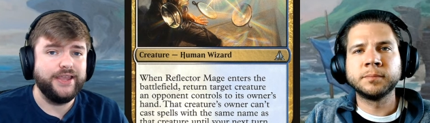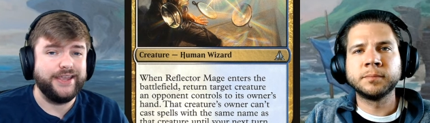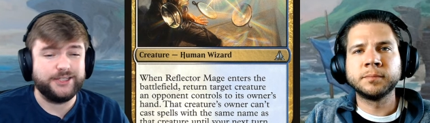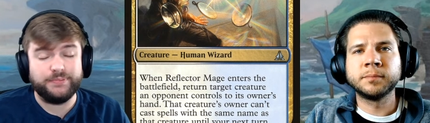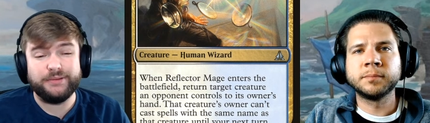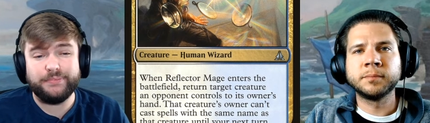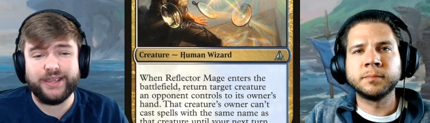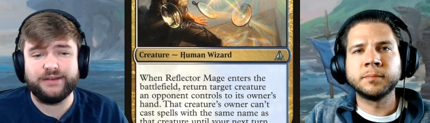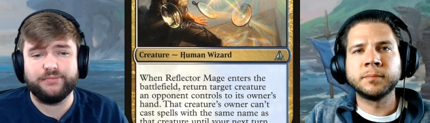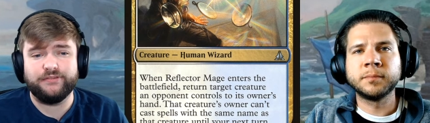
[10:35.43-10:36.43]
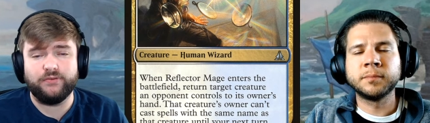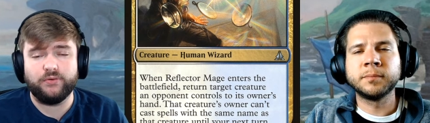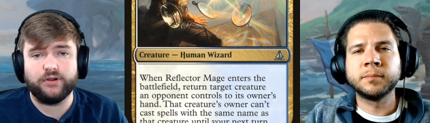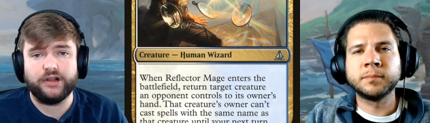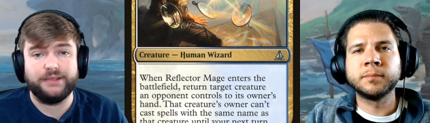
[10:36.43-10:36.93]
Speaker 1: It's been banned
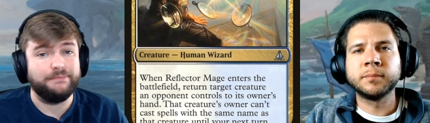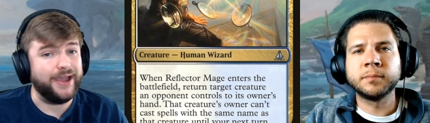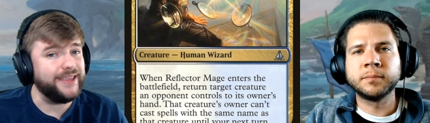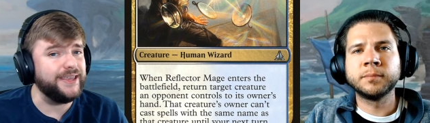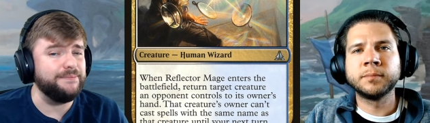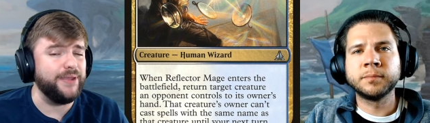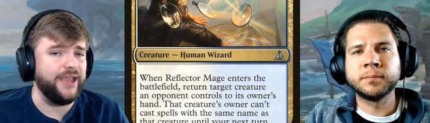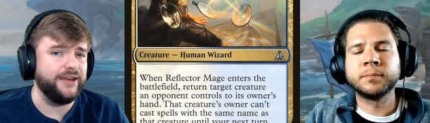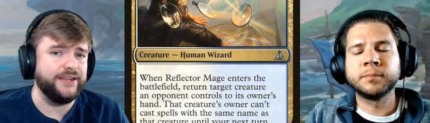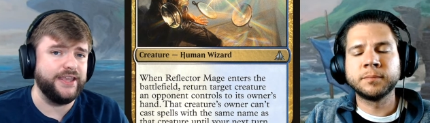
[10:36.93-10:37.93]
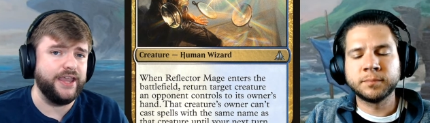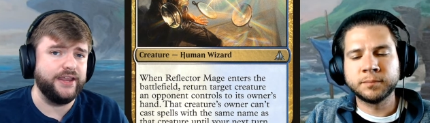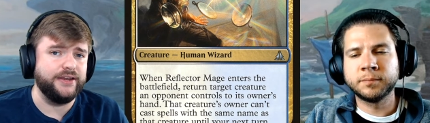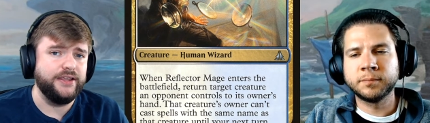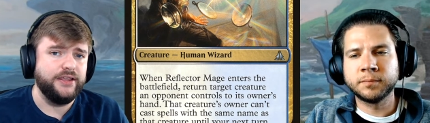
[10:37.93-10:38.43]
before. It might get banned
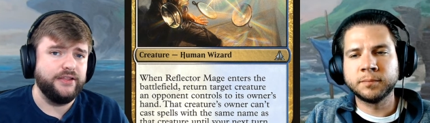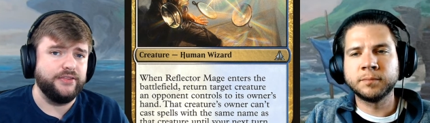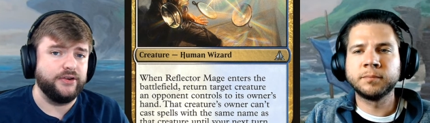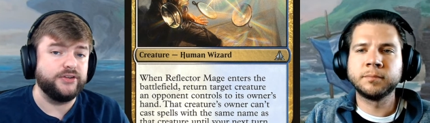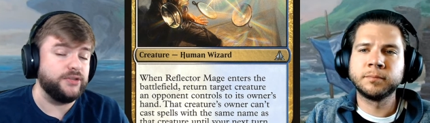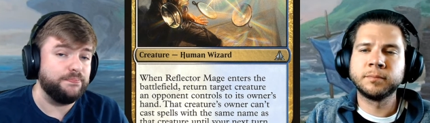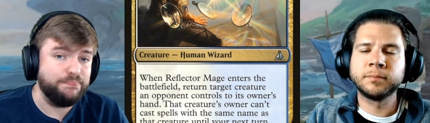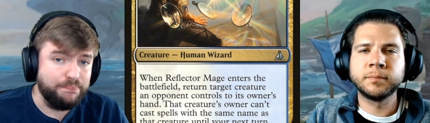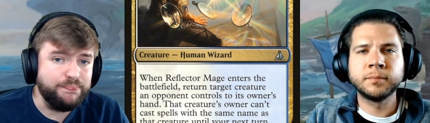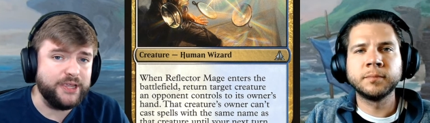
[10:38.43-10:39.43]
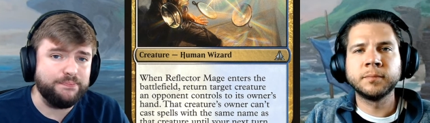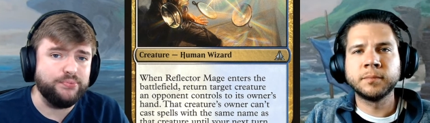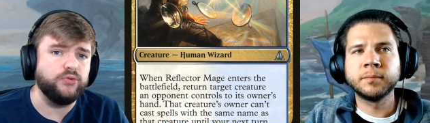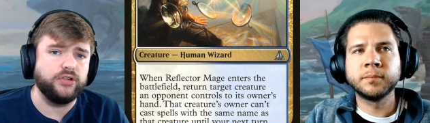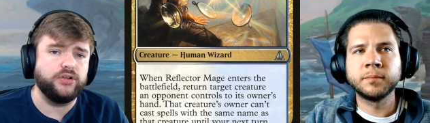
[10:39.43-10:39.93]
again. There's a big
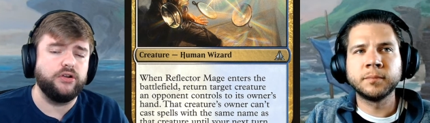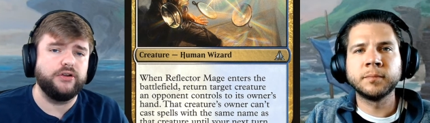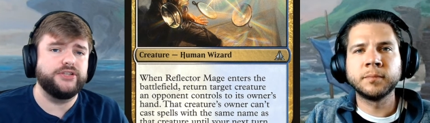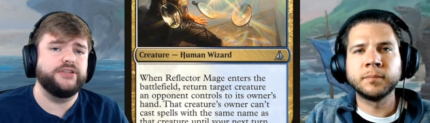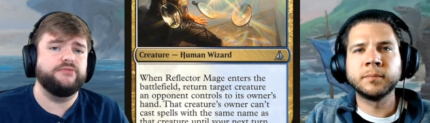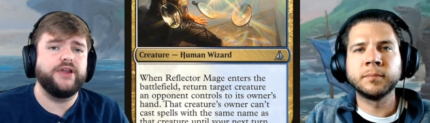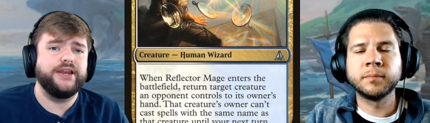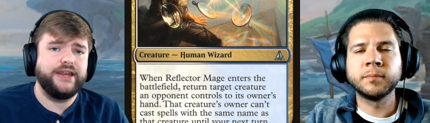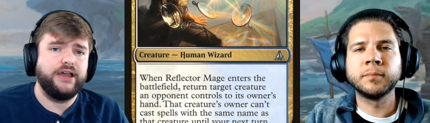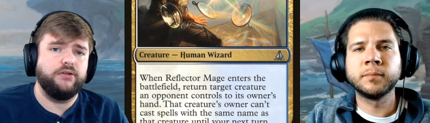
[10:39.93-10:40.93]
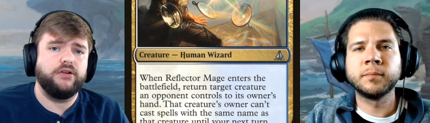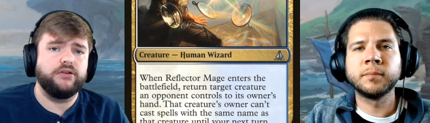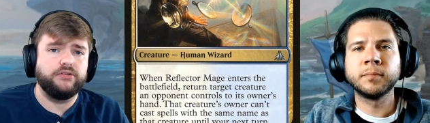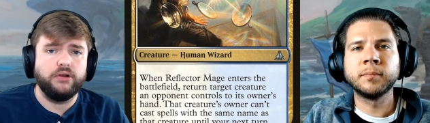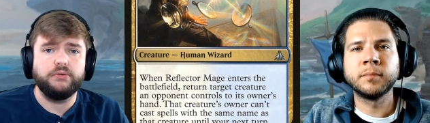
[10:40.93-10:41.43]
pool of cards that right now are
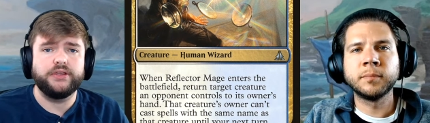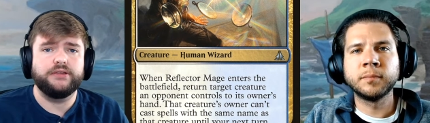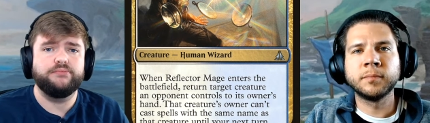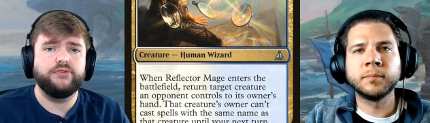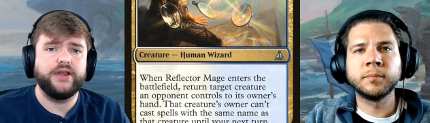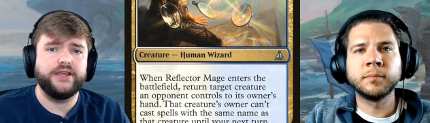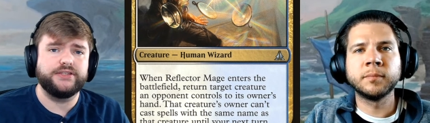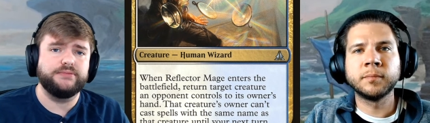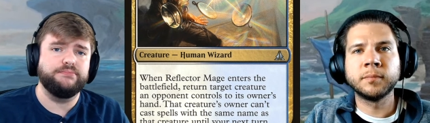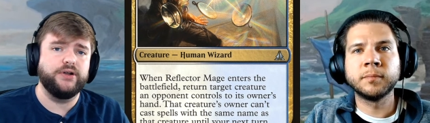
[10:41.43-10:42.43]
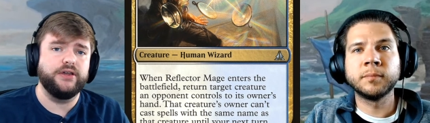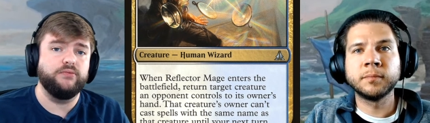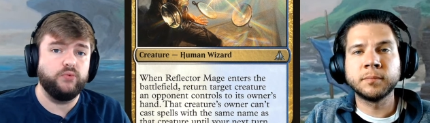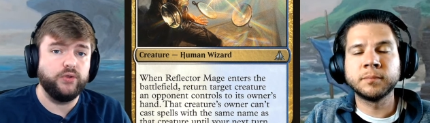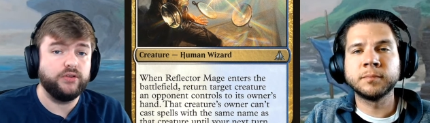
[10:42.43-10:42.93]
growing in price but
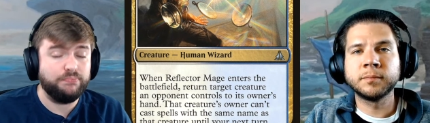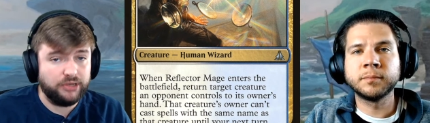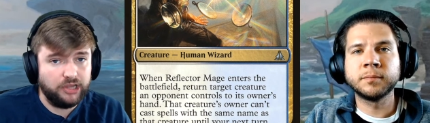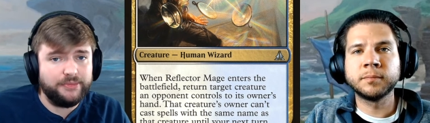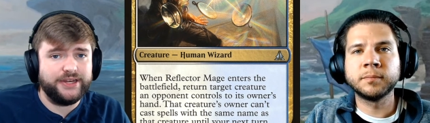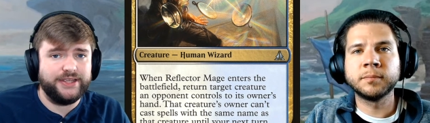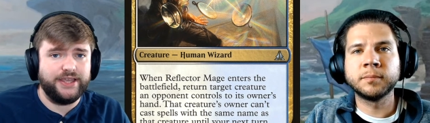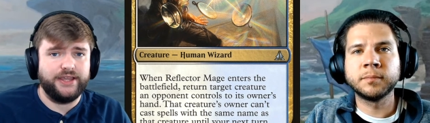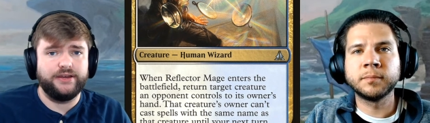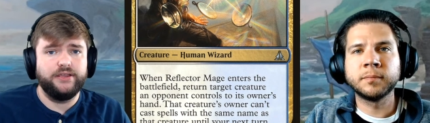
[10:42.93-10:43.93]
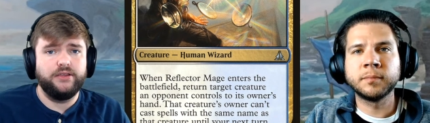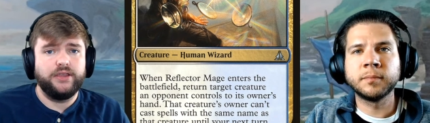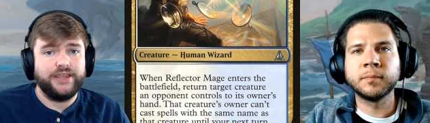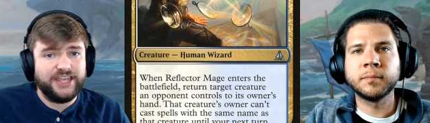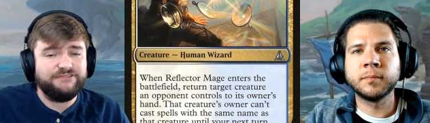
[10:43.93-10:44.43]
will plummet again
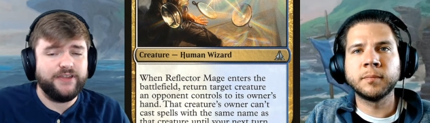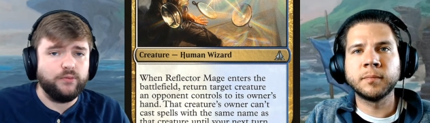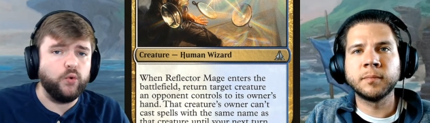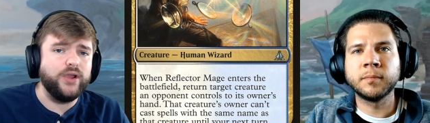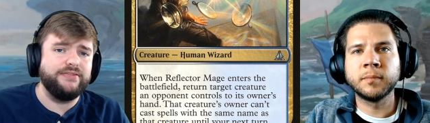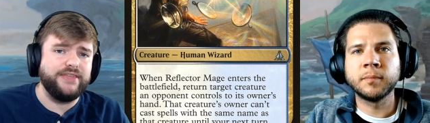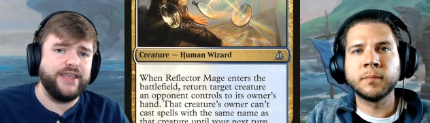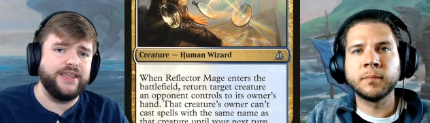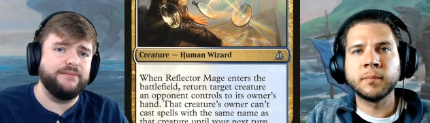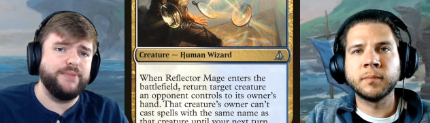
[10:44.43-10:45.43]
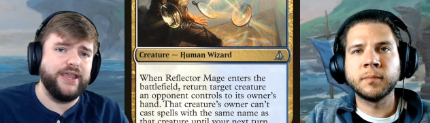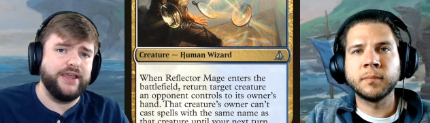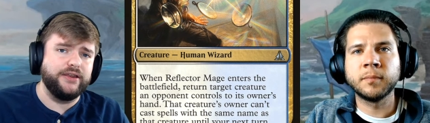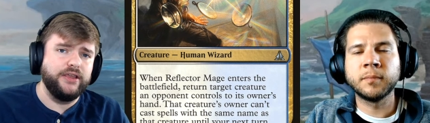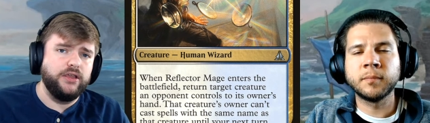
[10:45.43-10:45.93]
if and when they get
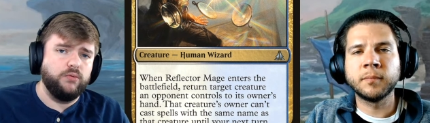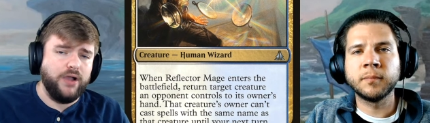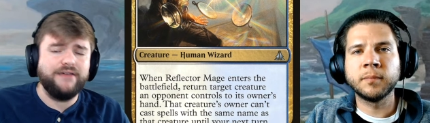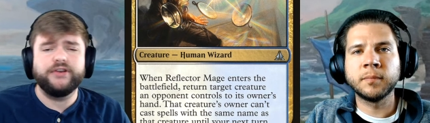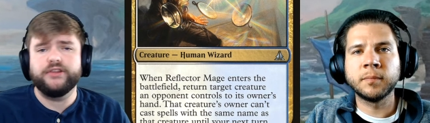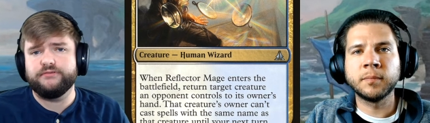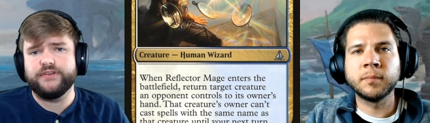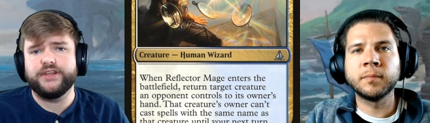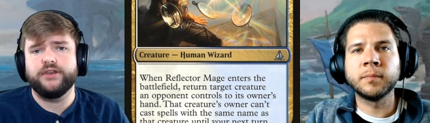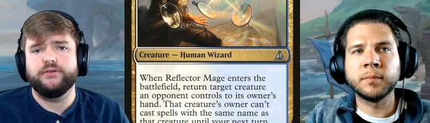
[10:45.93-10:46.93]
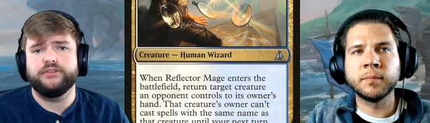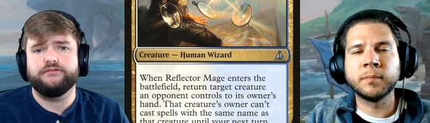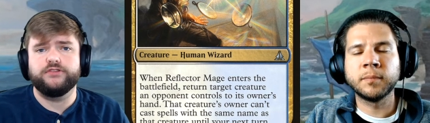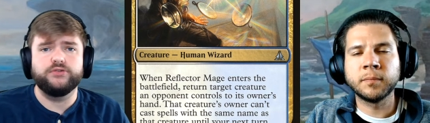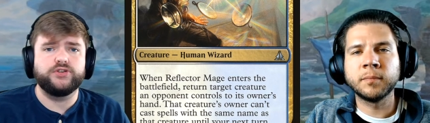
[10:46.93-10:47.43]
banned. We'll have another video in the
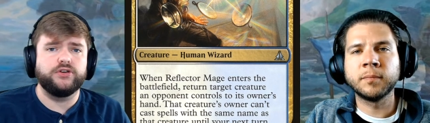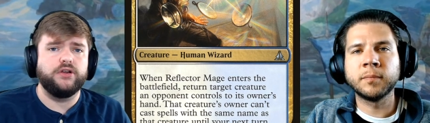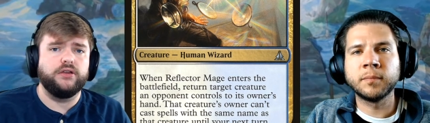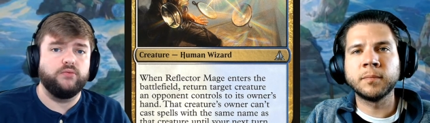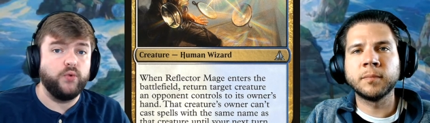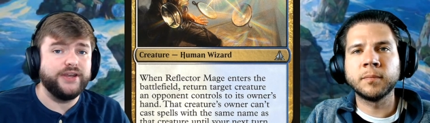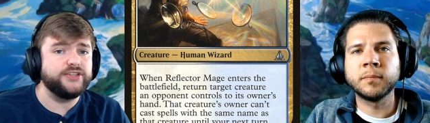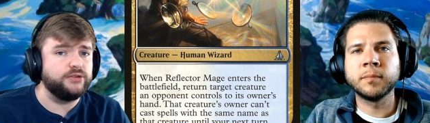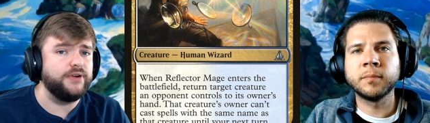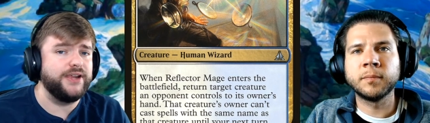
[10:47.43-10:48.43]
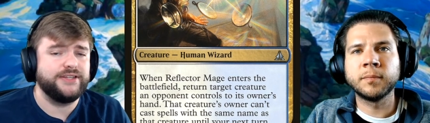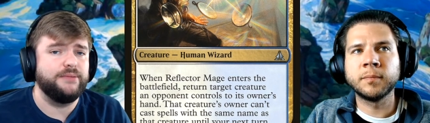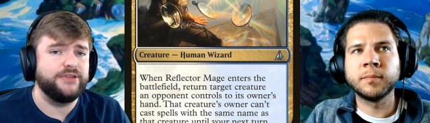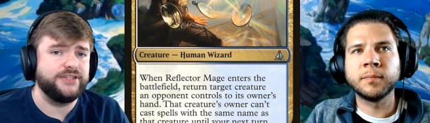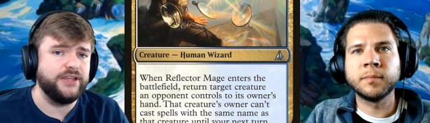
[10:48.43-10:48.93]
future on when is the right
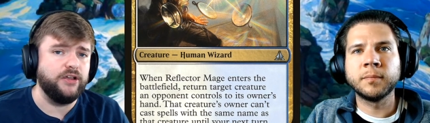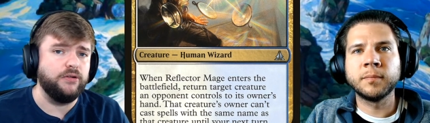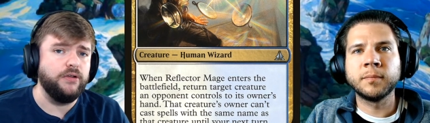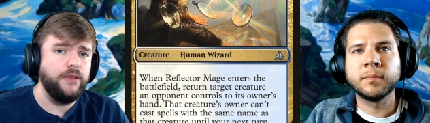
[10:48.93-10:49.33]
time to sell.